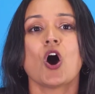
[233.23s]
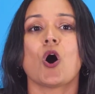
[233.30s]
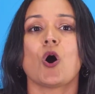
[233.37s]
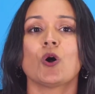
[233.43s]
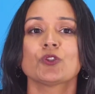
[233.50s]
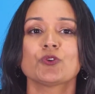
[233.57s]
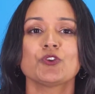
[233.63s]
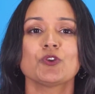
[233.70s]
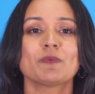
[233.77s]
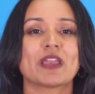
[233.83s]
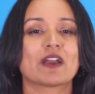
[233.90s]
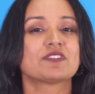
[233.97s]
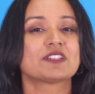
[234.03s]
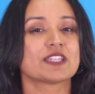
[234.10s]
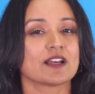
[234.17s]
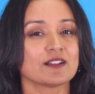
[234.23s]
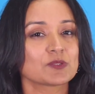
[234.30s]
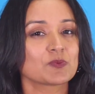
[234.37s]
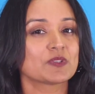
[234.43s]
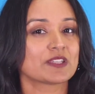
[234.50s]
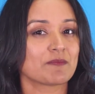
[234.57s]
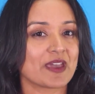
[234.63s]
Although you may have dealt
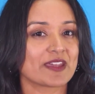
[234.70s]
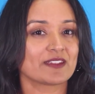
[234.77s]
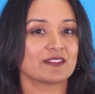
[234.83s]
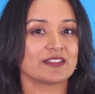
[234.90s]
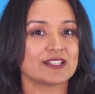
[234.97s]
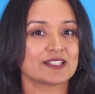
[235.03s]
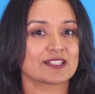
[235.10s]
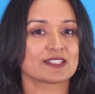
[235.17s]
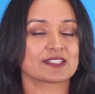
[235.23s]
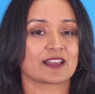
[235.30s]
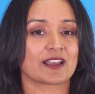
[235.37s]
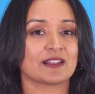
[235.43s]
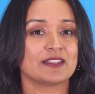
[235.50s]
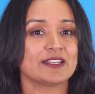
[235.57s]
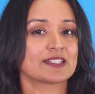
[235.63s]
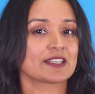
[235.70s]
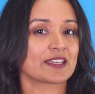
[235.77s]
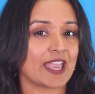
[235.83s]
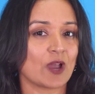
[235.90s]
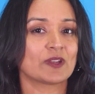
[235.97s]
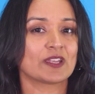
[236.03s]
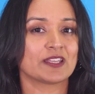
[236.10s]
with embedded leases at lease
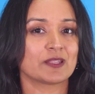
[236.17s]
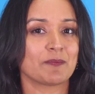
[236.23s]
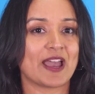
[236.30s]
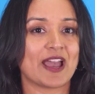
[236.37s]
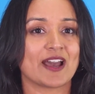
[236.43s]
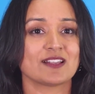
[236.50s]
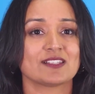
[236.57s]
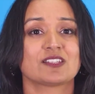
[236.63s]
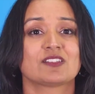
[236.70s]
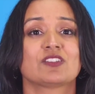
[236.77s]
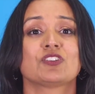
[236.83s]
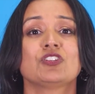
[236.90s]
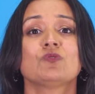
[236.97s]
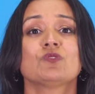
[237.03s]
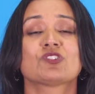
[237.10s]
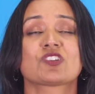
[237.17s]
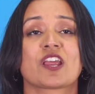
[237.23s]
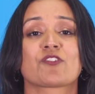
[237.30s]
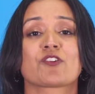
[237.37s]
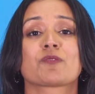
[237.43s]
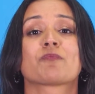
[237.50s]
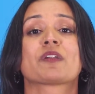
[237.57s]
accounting in the past, the new
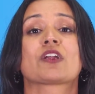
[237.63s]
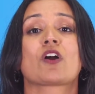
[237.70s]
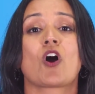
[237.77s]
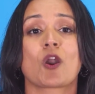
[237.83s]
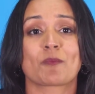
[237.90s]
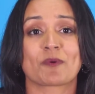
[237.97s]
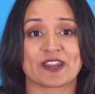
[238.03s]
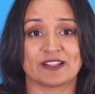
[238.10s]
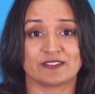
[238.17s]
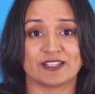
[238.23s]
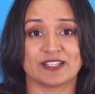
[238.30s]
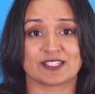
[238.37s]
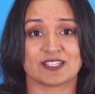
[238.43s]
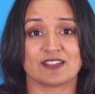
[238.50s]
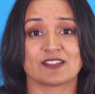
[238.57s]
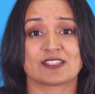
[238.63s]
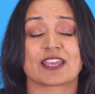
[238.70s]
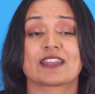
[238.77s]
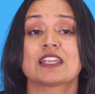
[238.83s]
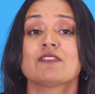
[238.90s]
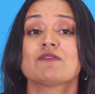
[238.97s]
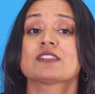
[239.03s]
standard brings operating leases
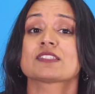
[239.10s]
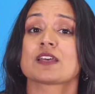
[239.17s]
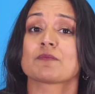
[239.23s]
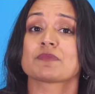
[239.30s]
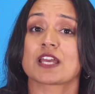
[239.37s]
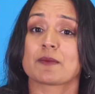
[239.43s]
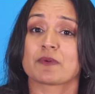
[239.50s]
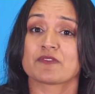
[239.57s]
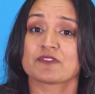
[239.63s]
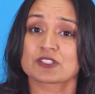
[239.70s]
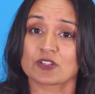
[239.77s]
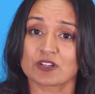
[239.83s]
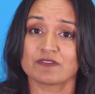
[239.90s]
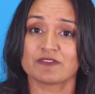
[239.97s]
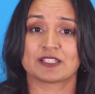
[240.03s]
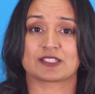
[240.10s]
and even some type of service